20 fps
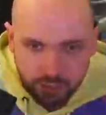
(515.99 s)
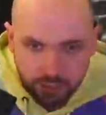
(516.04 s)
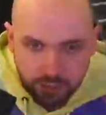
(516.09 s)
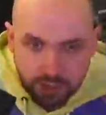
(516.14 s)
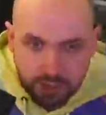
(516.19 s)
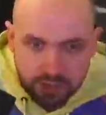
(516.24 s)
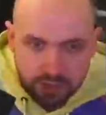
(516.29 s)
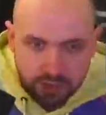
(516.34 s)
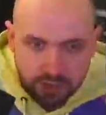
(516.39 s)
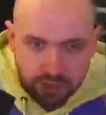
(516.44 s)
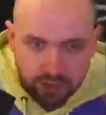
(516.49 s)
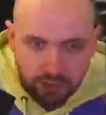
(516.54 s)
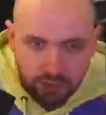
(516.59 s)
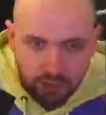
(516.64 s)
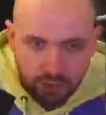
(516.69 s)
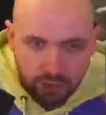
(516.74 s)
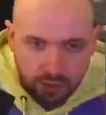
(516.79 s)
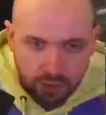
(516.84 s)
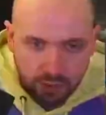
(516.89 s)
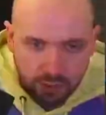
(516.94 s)
that's like
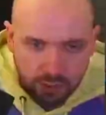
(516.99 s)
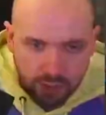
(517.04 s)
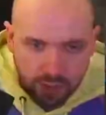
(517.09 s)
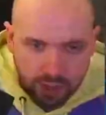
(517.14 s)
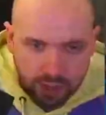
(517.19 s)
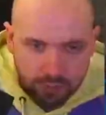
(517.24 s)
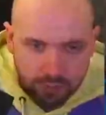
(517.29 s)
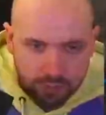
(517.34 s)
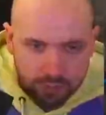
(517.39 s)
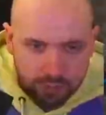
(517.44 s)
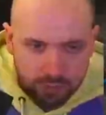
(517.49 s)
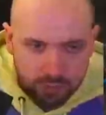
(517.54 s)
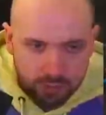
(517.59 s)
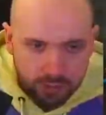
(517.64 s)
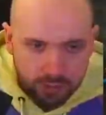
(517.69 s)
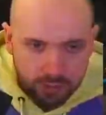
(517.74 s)
another level of it.